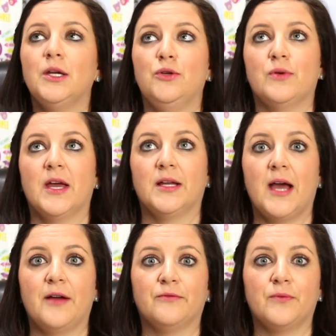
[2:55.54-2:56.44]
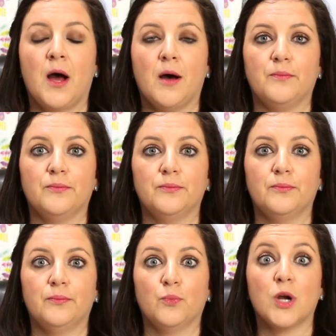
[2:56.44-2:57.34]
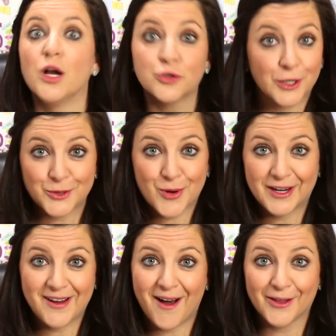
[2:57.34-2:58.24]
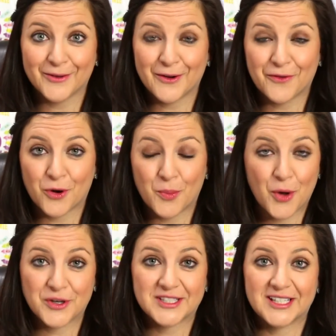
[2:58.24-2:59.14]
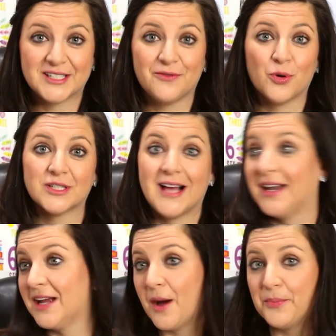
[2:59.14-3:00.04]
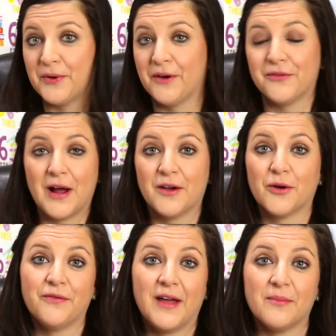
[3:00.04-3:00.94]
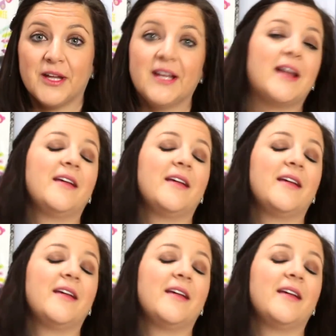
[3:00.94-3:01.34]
You can get $120 referral bonuses for signing up a friend or a family and